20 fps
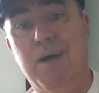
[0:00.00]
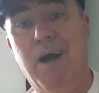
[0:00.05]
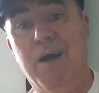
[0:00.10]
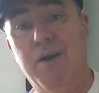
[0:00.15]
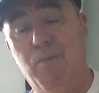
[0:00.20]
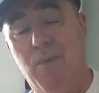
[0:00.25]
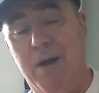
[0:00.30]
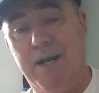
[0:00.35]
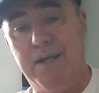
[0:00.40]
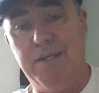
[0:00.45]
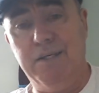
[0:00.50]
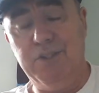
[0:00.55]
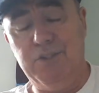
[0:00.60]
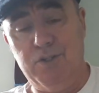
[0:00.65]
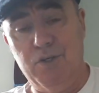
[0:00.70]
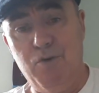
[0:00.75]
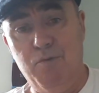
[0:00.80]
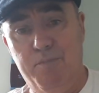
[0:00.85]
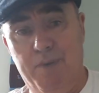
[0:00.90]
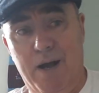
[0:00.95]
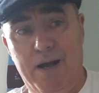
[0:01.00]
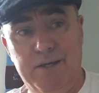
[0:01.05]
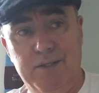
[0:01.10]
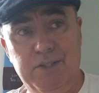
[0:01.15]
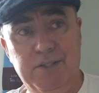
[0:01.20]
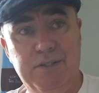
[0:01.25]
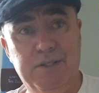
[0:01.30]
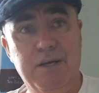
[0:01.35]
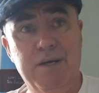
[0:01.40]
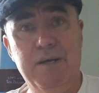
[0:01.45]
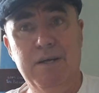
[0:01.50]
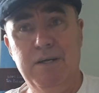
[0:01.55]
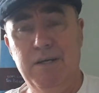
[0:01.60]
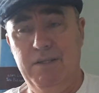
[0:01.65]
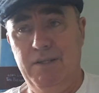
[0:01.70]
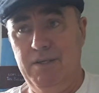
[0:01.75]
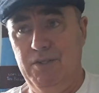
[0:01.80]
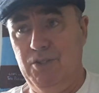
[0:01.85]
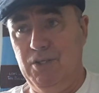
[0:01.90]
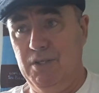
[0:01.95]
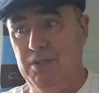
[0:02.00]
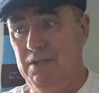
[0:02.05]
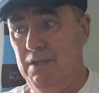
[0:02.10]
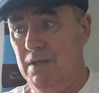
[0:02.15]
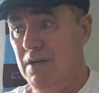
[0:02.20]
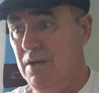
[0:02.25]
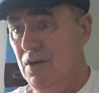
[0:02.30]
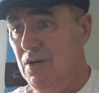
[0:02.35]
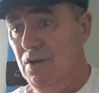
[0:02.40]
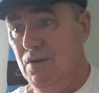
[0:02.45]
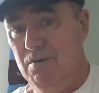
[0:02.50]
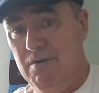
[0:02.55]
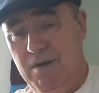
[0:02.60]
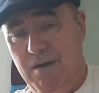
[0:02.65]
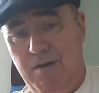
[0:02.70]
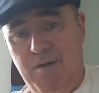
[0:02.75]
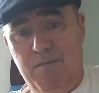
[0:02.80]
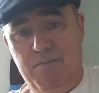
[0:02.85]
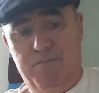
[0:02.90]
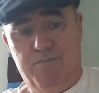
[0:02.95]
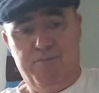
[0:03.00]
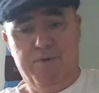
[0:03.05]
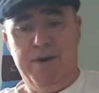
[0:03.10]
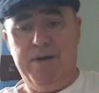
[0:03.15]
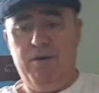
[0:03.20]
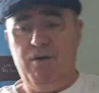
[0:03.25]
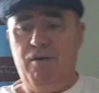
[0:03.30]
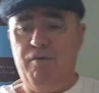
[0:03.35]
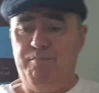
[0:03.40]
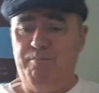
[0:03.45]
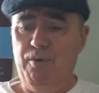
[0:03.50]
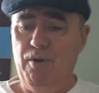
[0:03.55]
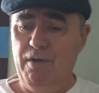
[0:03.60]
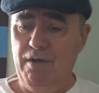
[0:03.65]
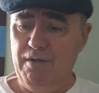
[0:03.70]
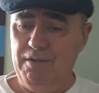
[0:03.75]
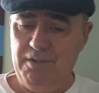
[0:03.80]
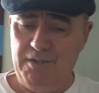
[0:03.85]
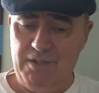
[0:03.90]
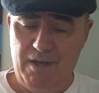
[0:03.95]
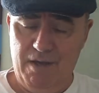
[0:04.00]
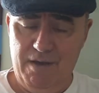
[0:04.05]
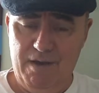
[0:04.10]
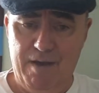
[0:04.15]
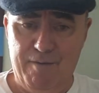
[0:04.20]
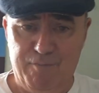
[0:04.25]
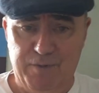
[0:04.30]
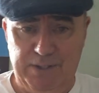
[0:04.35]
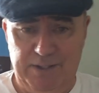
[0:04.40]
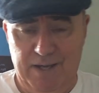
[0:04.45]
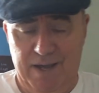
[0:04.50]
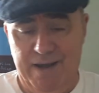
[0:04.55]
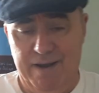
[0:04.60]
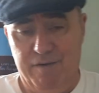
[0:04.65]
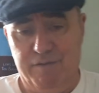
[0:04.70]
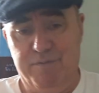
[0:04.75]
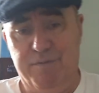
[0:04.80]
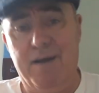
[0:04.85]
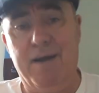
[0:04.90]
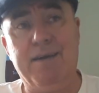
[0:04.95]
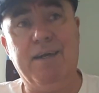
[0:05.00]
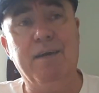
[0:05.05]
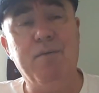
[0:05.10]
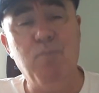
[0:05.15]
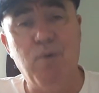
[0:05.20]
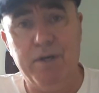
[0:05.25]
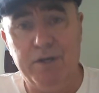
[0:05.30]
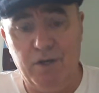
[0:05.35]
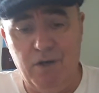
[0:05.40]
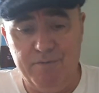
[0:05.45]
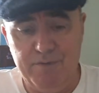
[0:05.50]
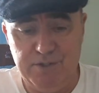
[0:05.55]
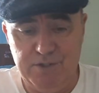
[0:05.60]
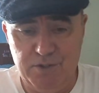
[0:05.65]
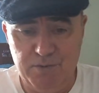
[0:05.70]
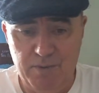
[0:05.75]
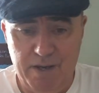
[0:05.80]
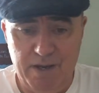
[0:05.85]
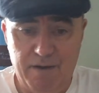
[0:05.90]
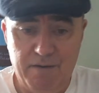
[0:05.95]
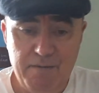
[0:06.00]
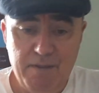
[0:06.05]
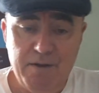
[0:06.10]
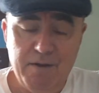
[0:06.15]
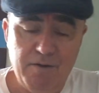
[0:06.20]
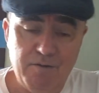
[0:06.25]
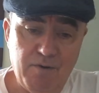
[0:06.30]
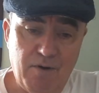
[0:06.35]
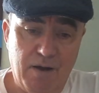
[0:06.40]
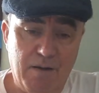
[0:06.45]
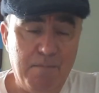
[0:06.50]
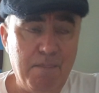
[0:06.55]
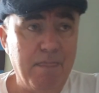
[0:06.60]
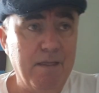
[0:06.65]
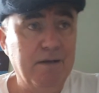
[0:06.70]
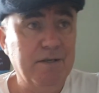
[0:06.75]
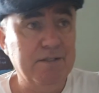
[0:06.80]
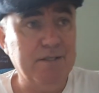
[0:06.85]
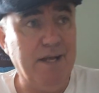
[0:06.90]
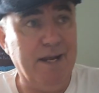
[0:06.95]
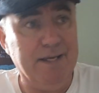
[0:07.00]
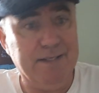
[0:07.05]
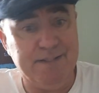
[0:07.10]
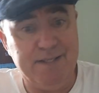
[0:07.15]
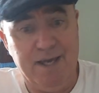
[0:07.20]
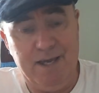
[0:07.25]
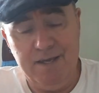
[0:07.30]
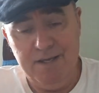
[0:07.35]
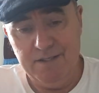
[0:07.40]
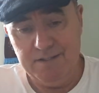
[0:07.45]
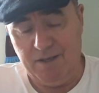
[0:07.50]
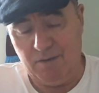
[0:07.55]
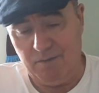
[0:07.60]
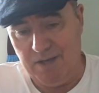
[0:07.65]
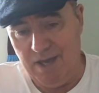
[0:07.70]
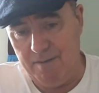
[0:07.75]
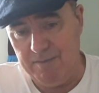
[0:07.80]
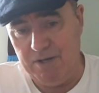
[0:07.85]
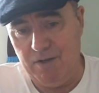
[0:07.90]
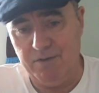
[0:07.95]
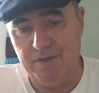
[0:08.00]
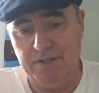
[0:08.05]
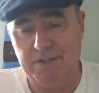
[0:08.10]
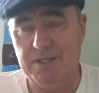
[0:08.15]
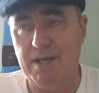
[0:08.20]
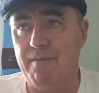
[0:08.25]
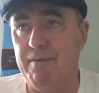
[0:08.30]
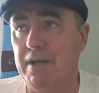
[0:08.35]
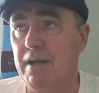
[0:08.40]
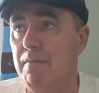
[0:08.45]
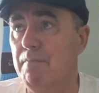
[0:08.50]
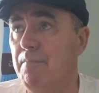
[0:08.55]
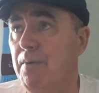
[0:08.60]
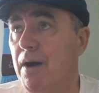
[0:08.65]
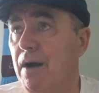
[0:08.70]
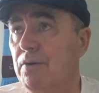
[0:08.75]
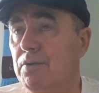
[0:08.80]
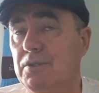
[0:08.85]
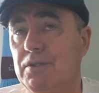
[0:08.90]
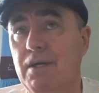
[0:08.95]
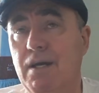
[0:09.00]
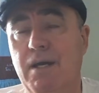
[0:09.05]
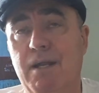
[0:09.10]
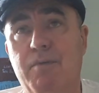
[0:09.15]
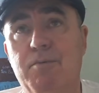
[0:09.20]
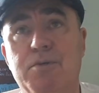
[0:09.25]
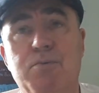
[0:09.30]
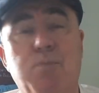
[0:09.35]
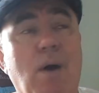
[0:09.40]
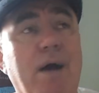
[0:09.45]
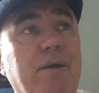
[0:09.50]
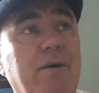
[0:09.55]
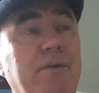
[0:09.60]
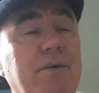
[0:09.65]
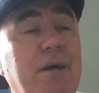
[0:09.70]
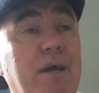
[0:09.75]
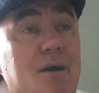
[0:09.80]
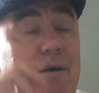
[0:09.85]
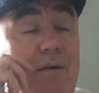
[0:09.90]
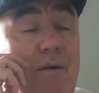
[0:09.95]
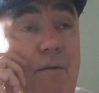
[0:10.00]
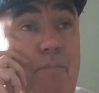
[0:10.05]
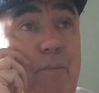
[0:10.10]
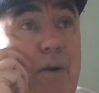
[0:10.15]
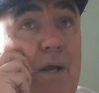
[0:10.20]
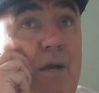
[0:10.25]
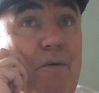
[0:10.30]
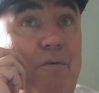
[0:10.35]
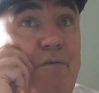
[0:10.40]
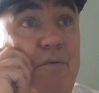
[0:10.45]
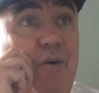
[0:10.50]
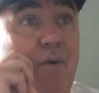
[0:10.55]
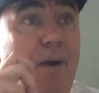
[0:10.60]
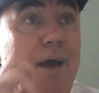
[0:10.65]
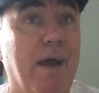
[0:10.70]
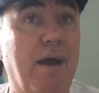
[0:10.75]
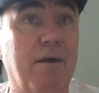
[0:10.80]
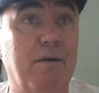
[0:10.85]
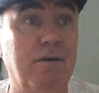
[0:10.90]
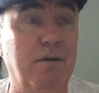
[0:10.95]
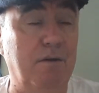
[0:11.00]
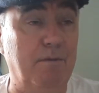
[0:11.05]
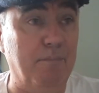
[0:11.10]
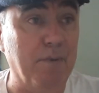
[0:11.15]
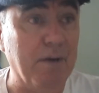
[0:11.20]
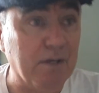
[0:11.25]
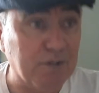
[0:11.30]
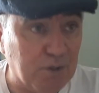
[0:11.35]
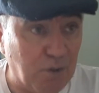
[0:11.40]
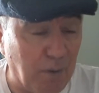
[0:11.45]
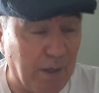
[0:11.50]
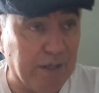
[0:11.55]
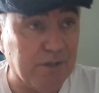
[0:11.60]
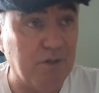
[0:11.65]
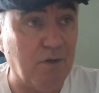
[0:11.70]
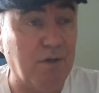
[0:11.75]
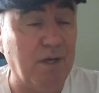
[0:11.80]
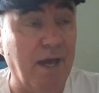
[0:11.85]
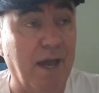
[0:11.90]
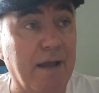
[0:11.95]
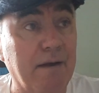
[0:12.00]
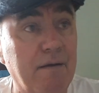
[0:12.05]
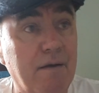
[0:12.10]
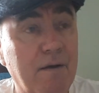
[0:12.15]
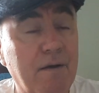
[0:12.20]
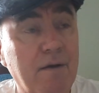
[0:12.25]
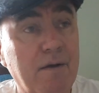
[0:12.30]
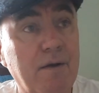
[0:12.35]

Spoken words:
go to one of these new pages that just print off bulletins every day of the fucking week off of Twitter. Right, so that's that. So coming on to some of them posts there was one on there, and I'll pick a few out. I'll be as quick as I can.